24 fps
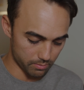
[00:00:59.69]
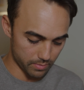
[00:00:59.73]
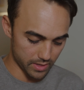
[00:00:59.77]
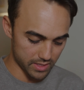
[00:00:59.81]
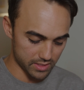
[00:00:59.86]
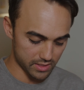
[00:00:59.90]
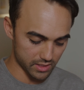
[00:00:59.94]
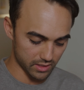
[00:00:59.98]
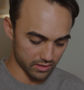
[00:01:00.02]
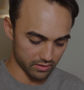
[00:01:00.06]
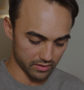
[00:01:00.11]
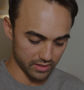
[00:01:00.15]

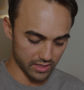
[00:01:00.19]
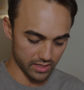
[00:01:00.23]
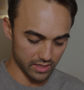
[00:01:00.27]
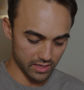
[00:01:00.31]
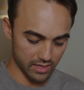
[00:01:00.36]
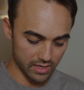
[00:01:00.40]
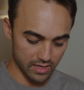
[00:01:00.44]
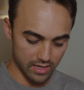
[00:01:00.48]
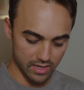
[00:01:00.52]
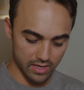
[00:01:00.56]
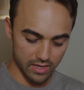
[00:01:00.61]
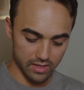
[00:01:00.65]
basically
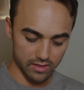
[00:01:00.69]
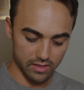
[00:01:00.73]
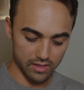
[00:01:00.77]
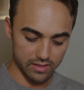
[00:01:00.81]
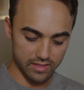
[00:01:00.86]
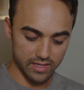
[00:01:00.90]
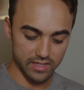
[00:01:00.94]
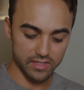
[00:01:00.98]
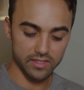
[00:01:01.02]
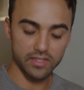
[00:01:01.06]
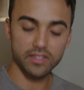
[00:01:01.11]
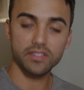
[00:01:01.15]
the
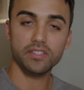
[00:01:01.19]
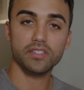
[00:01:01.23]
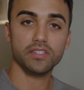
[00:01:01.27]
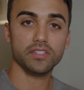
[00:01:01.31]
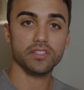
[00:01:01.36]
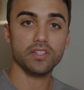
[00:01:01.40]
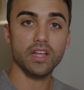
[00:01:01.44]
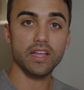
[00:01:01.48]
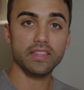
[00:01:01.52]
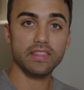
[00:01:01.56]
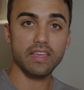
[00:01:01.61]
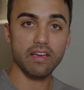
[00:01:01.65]
distance is
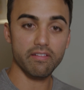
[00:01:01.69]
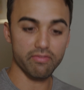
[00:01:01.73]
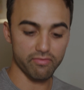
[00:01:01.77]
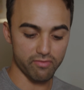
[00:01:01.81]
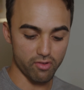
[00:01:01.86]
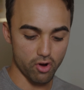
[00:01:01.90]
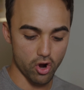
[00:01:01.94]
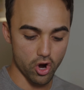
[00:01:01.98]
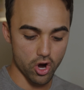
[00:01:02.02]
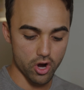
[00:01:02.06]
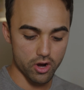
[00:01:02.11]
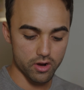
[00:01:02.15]
not that
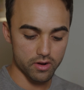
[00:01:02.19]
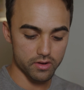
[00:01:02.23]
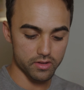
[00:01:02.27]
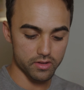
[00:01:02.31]
far